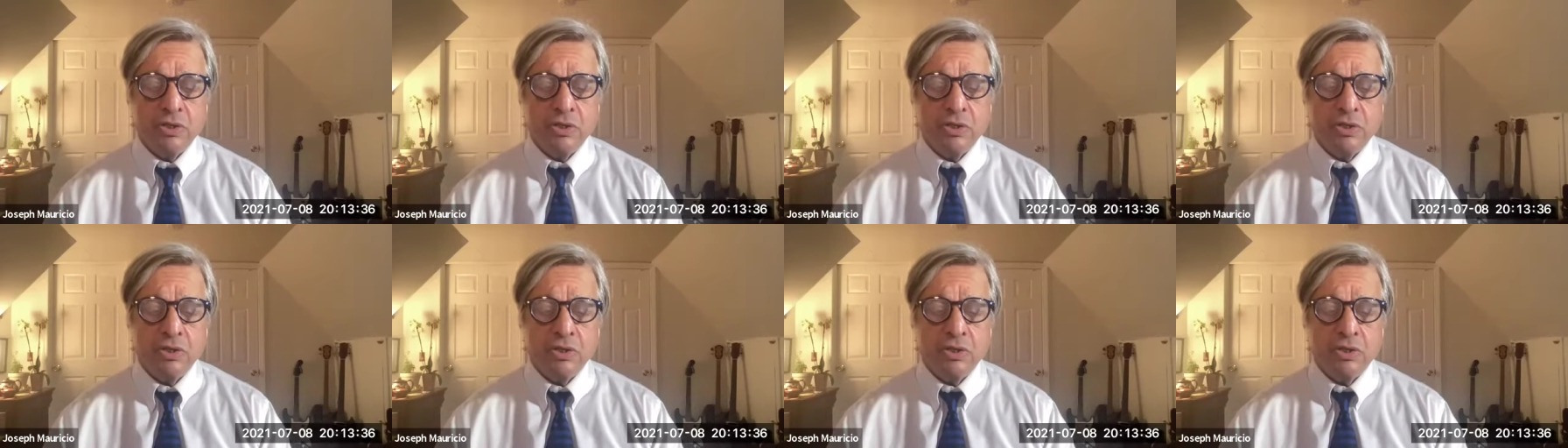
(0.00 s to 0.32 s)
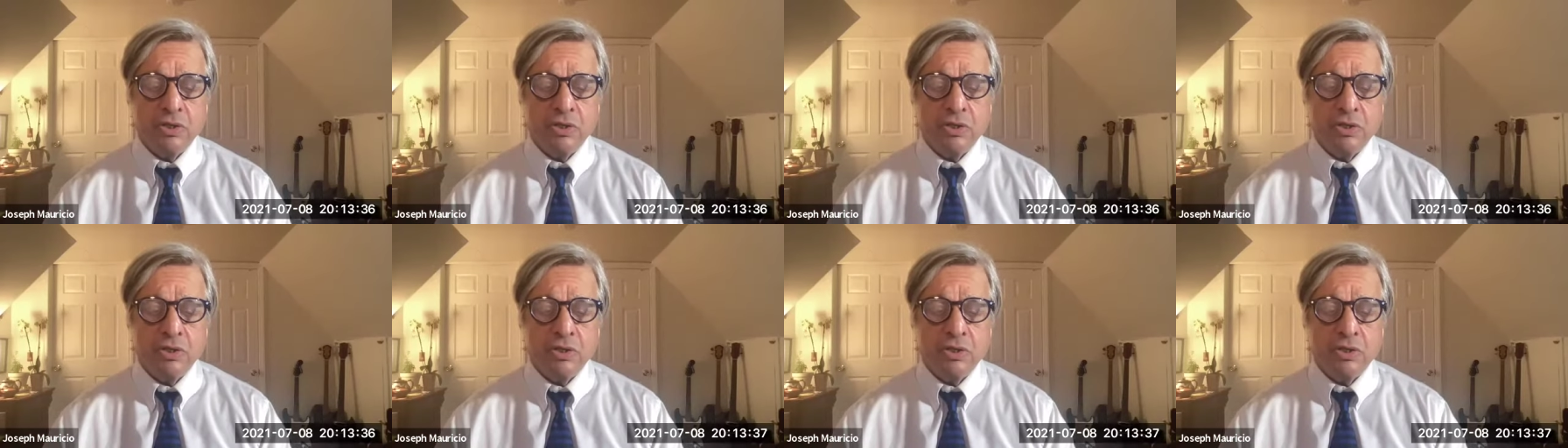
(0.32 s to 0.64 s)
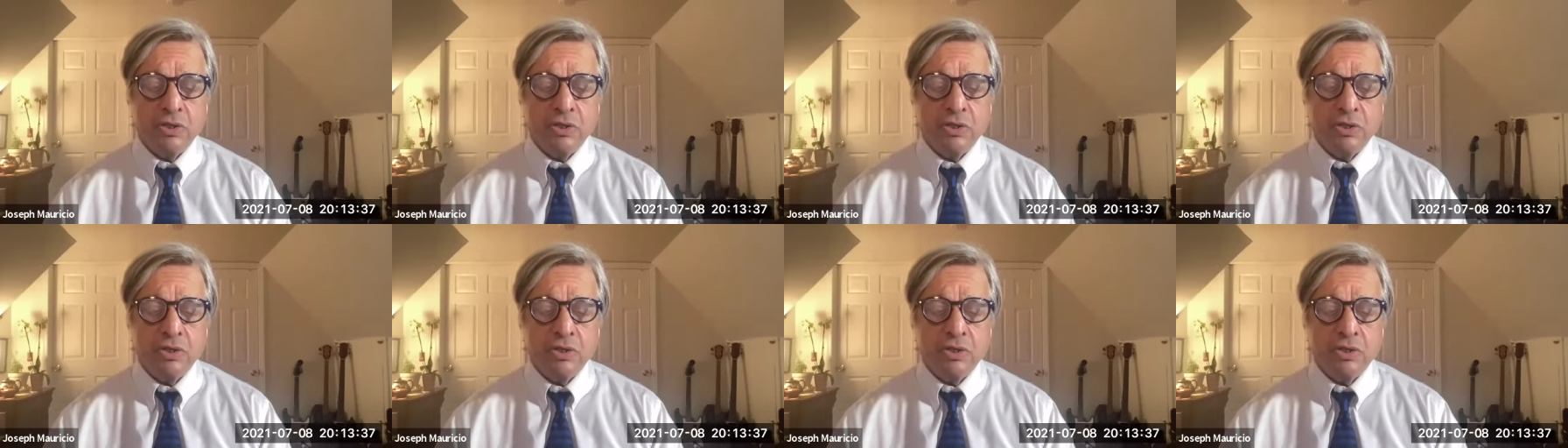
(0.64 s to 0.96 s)
When we
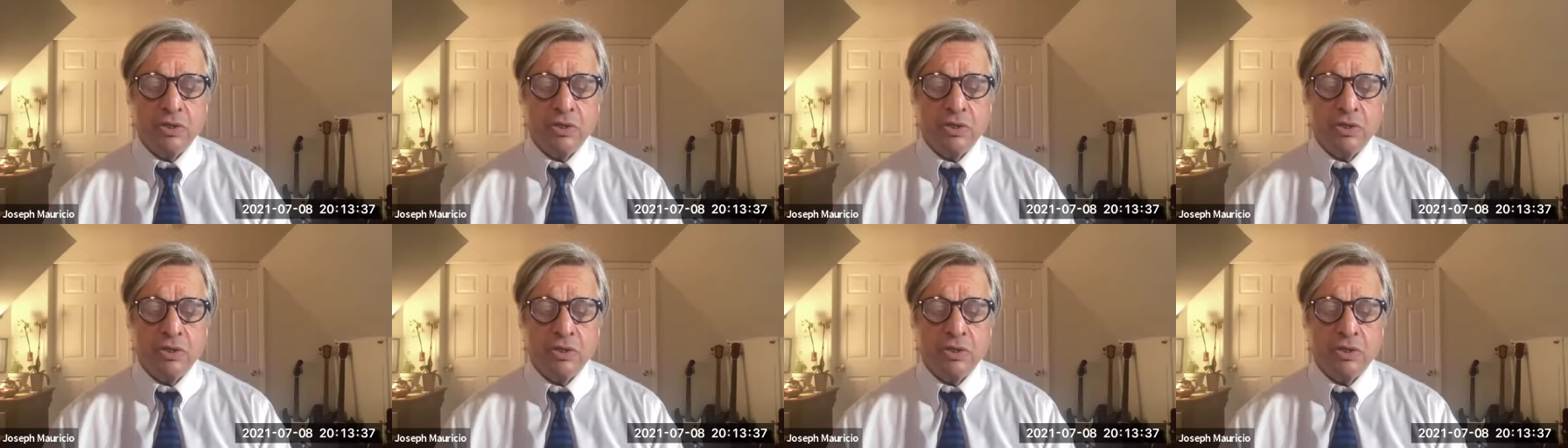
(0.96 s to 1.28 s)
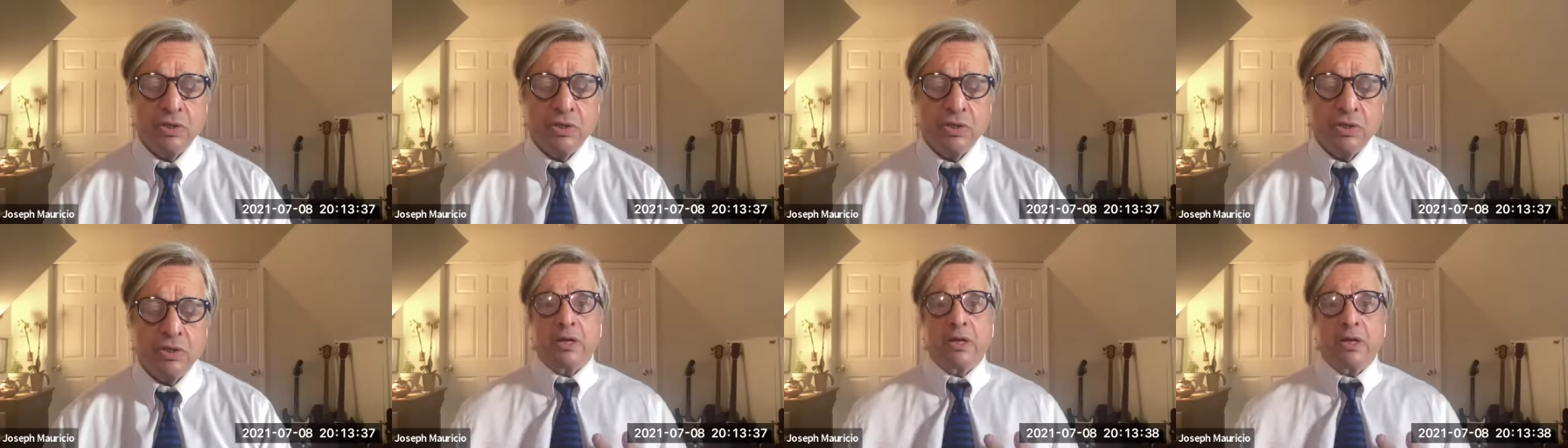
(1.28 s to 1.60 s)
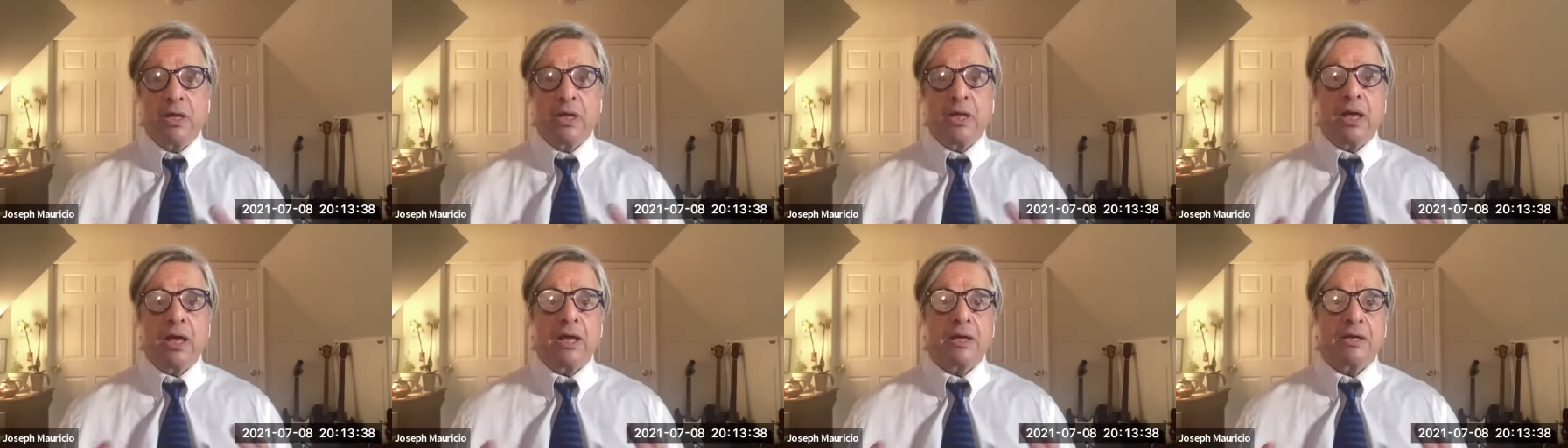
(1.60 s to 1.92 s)
act out of
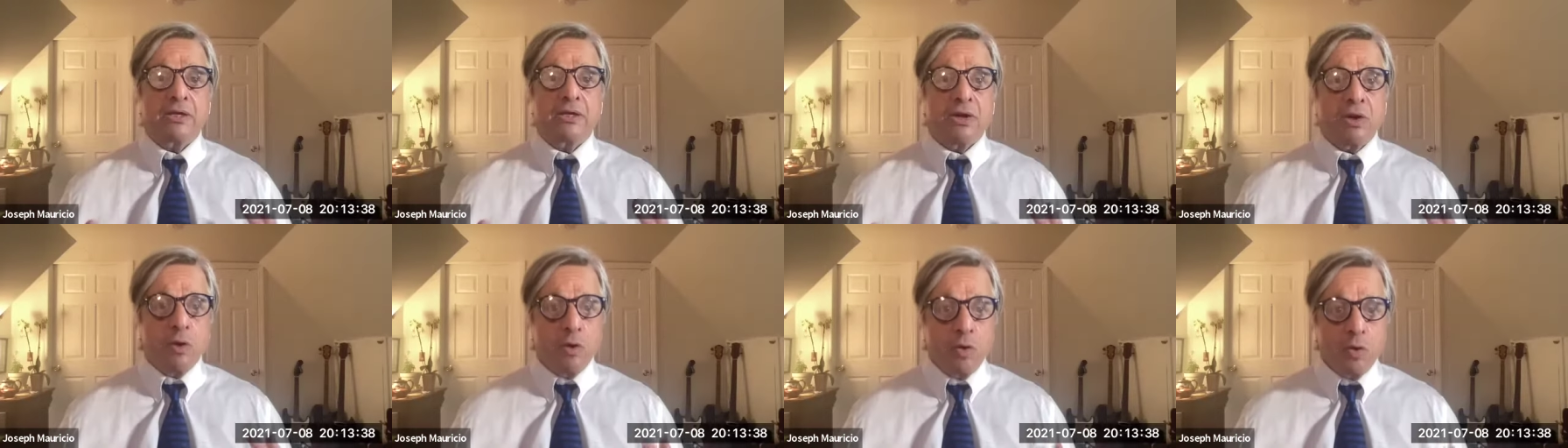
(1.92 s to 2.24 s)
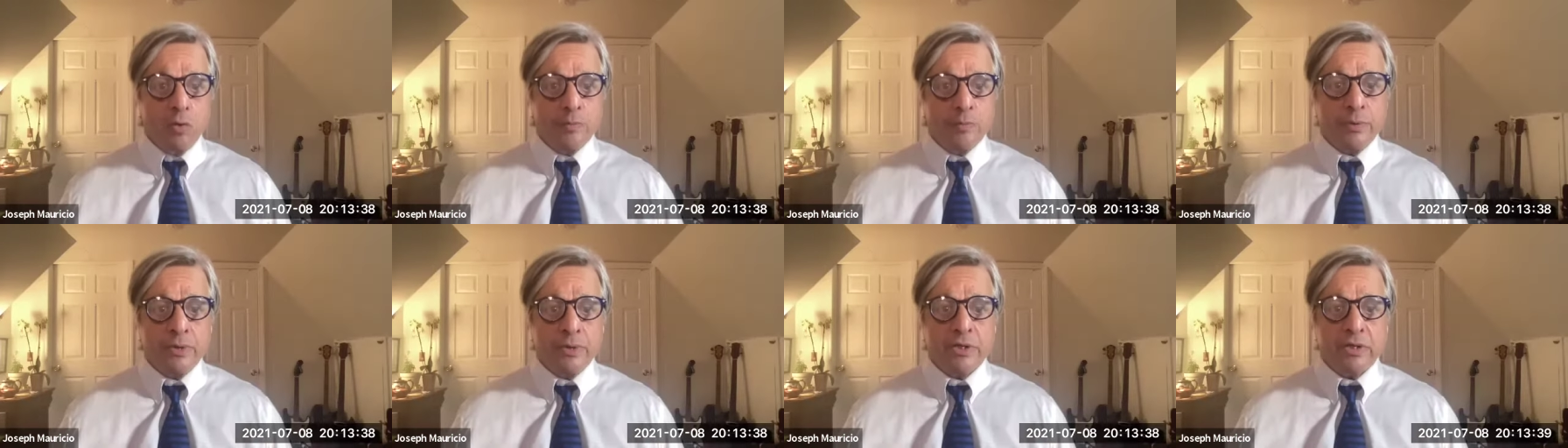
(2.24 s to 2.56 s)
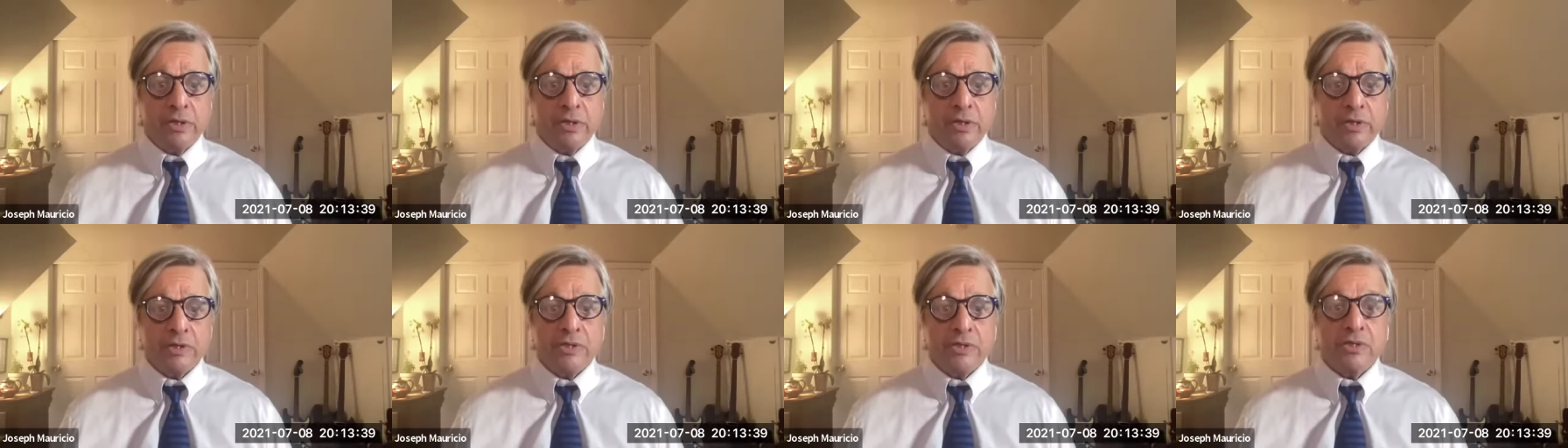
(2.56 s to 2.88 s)
serenity and
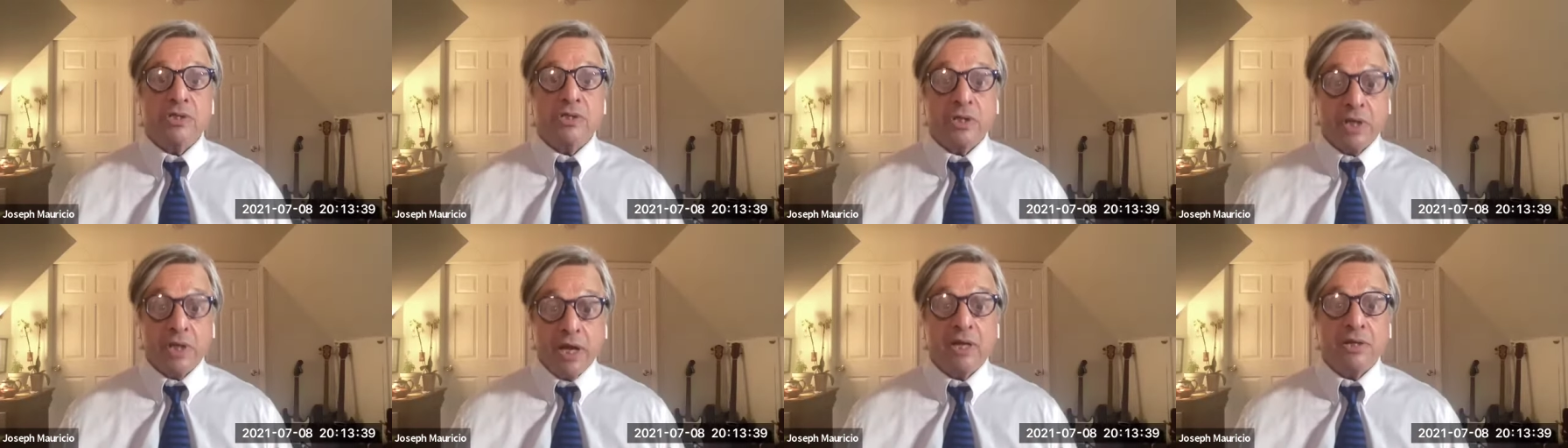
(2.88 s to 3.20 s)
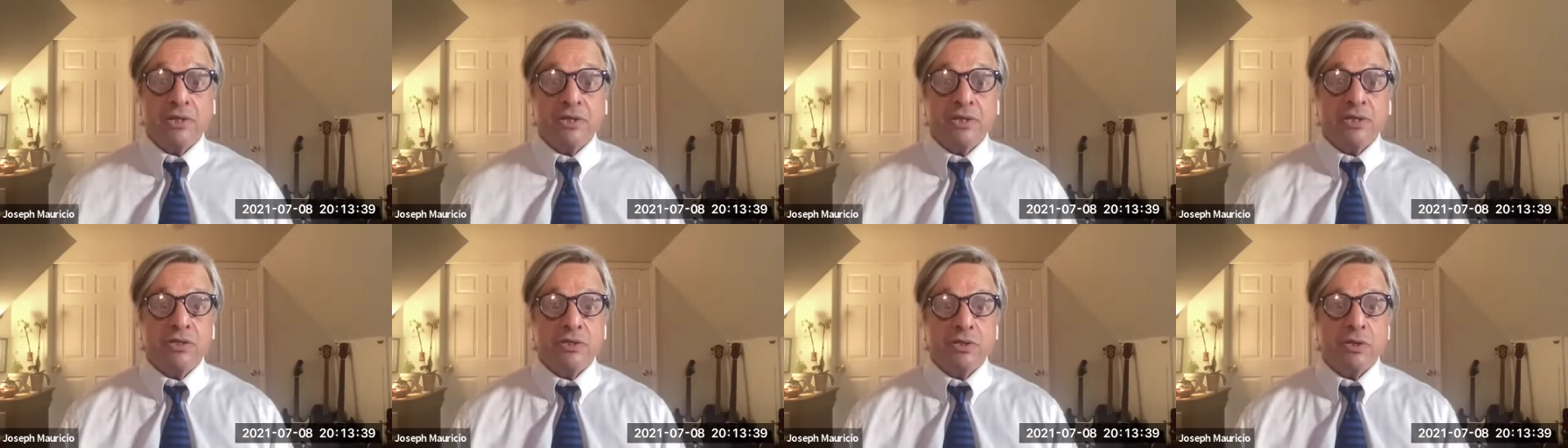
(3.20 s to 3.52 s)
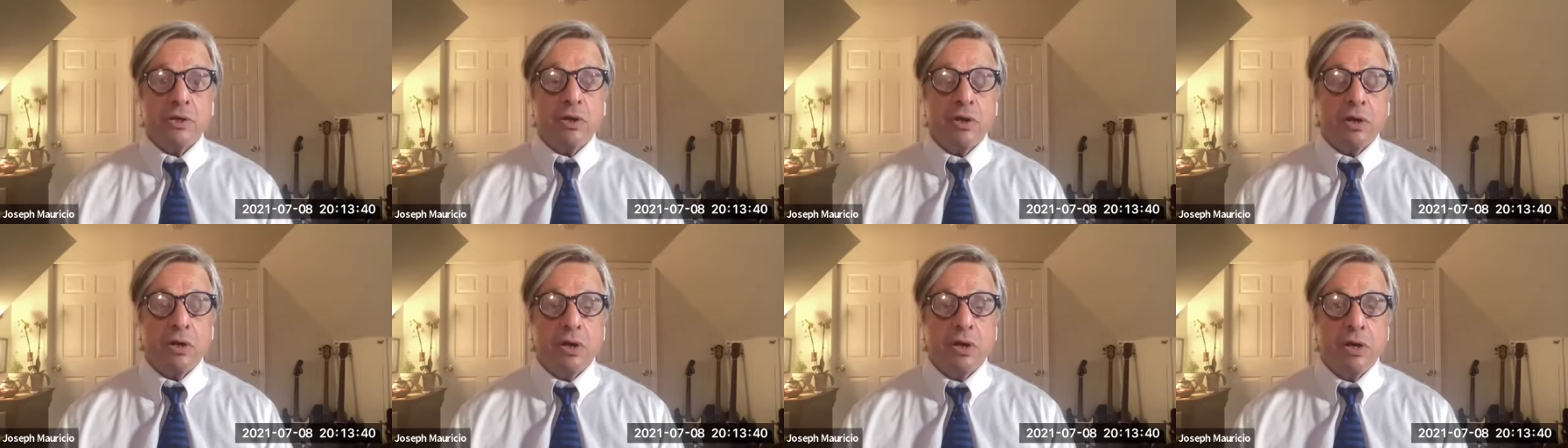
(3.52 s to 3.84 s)
openness,
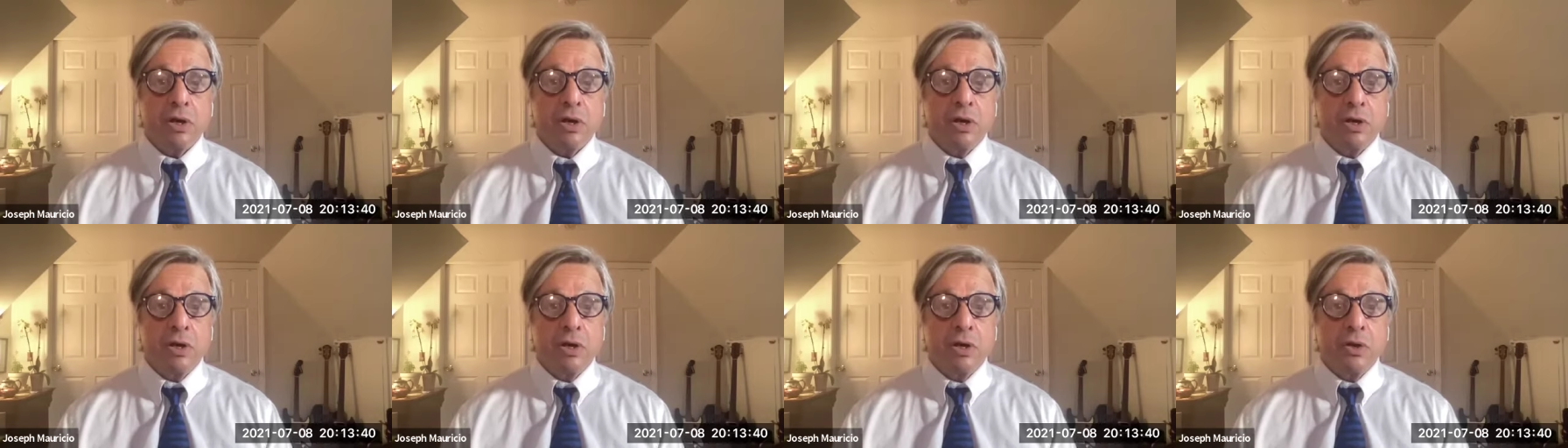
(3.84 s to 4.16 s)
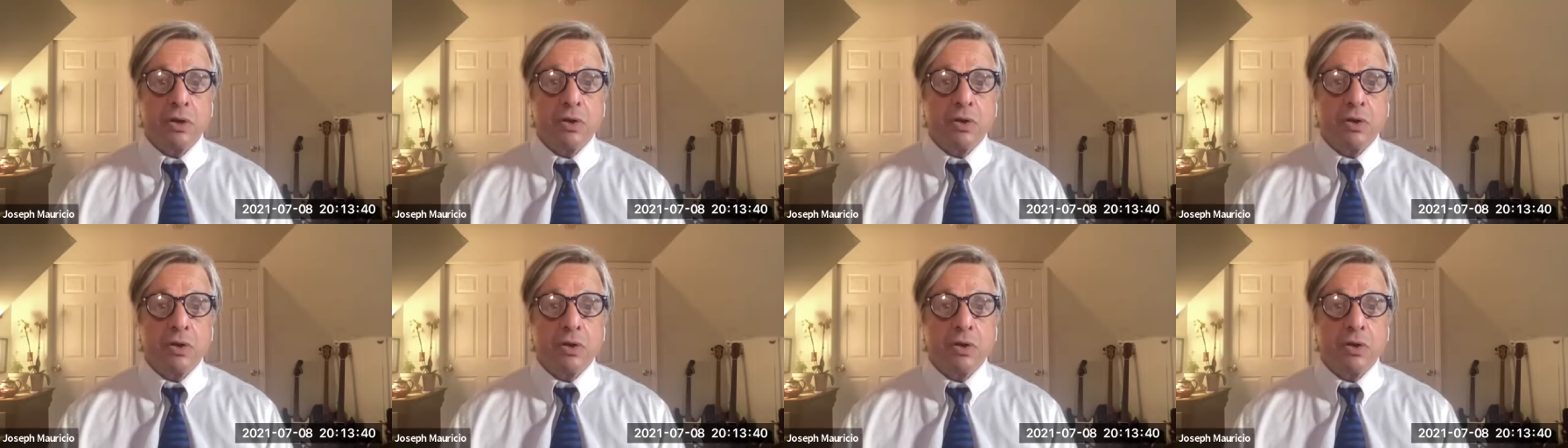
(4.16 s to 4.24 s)
chances are